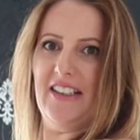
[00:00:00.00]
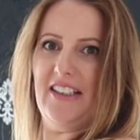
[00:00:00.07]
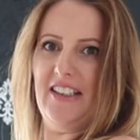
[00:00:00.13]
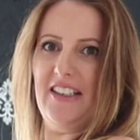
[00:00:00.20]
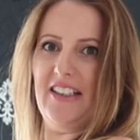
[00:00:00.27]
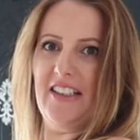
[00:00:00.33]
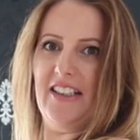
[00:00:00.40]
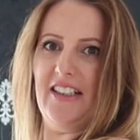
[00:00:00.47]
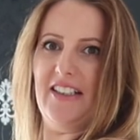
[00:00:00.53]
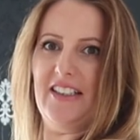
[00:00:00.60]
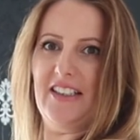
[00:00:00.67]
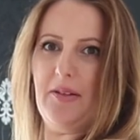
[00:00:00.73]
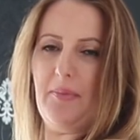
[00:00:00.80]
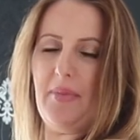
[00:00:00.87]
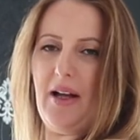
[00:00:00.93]
Here is
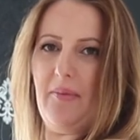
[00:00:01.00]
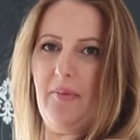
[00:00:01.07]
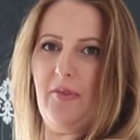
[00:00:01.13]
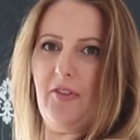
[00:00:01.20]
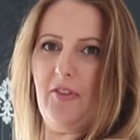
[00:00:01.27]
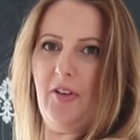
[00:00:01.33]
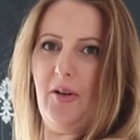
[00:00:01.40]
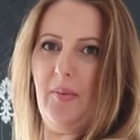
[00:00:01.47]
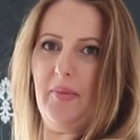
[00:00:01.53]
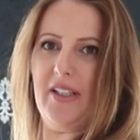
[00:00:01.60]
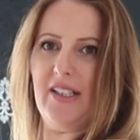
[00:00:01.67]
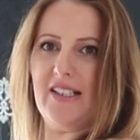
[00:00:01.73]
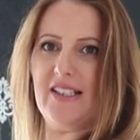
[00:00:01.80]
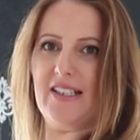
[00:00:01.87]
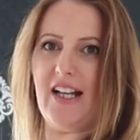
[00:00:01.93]
the bump from
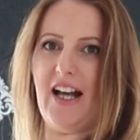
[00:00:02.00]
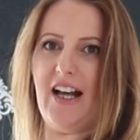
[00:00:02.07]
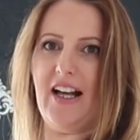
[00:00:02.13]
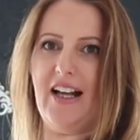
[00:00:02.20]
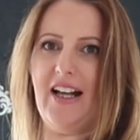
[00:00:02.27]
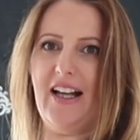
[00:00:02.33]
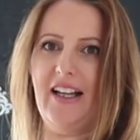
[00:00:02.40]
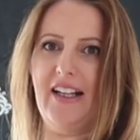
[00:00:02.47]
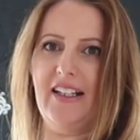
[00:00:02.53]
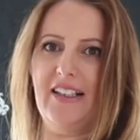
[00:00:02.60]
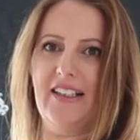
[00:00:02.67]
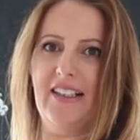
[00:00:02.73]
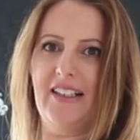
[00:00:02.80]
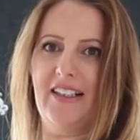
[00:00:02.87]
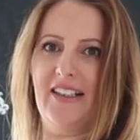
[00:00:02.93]
the
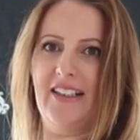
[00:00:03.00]
side.